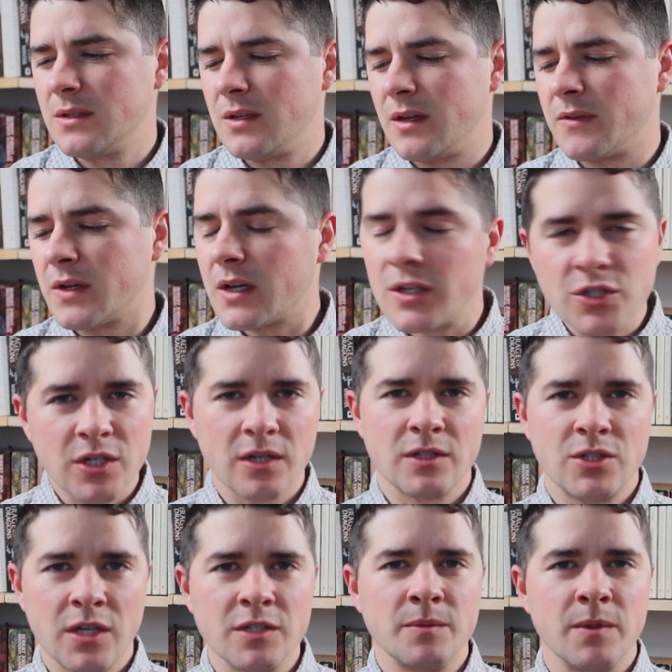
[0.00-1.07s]
if you're going to
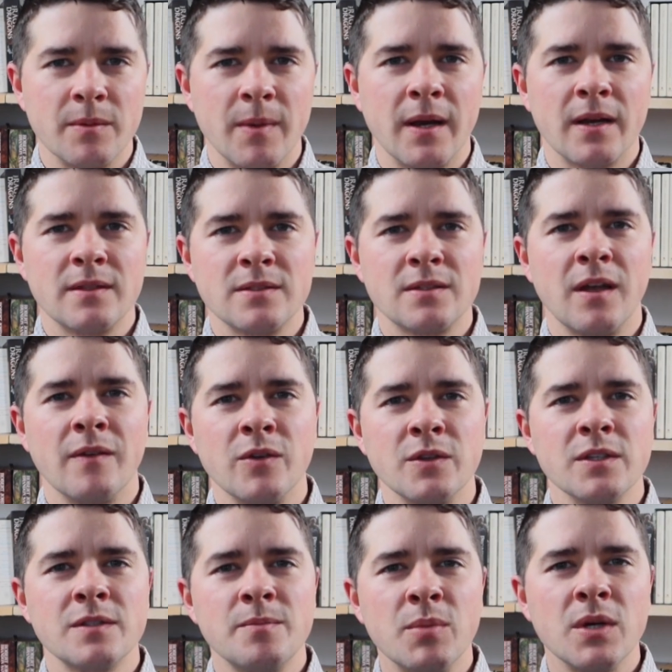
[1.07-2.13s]
judge a book by its cover,
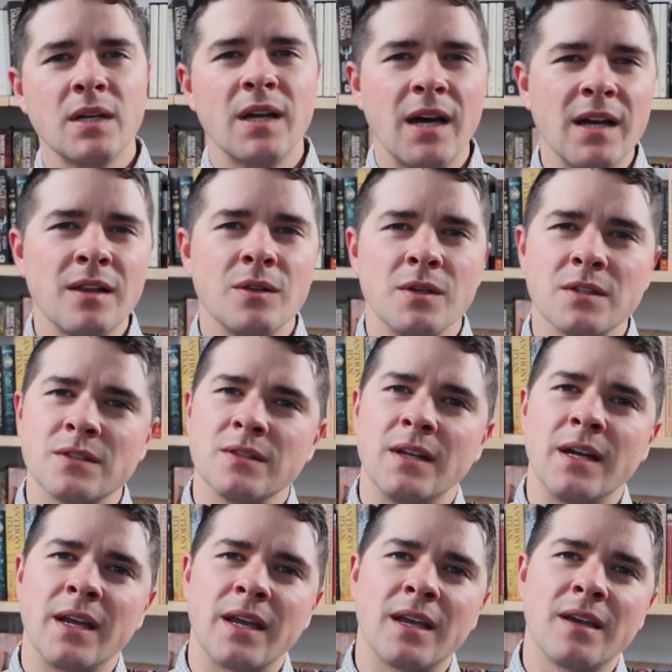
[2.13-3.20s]
this book kind of looks
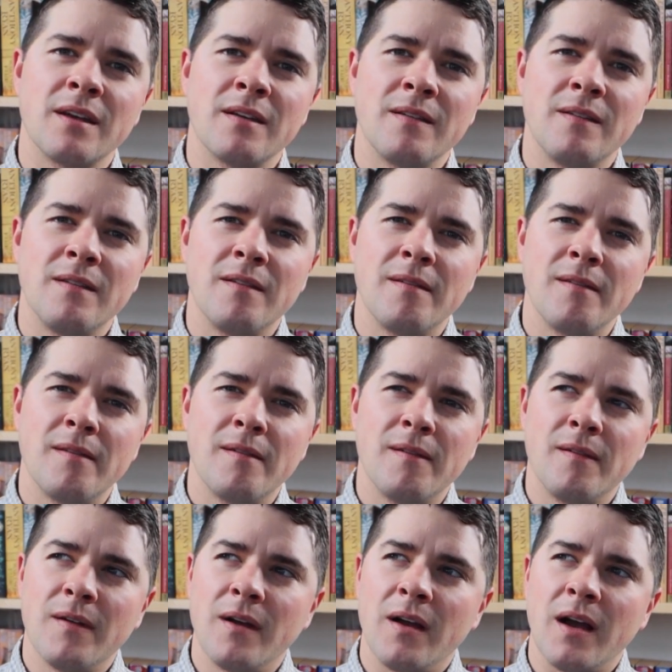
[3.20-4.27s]
like
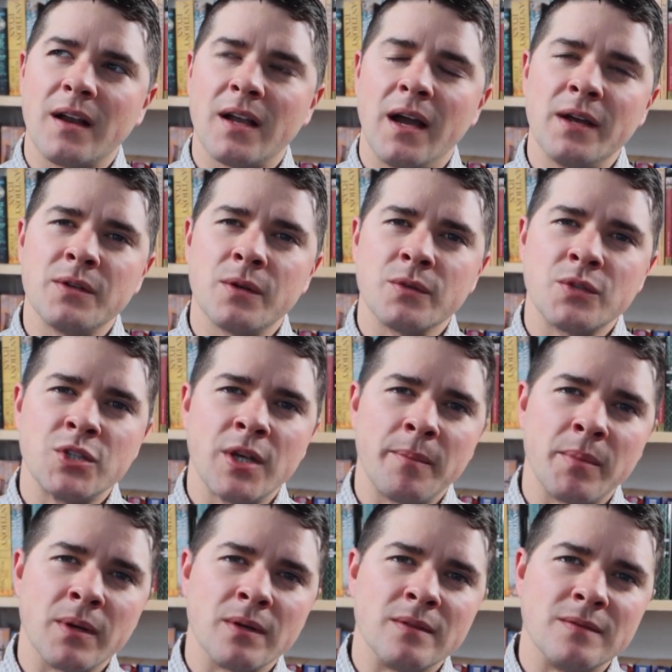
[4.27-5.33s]
a kind old
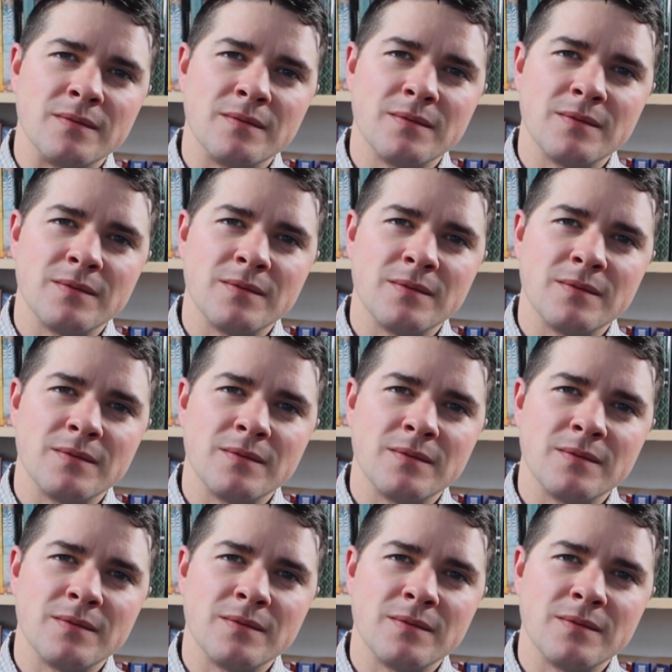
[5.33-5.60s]
shepherd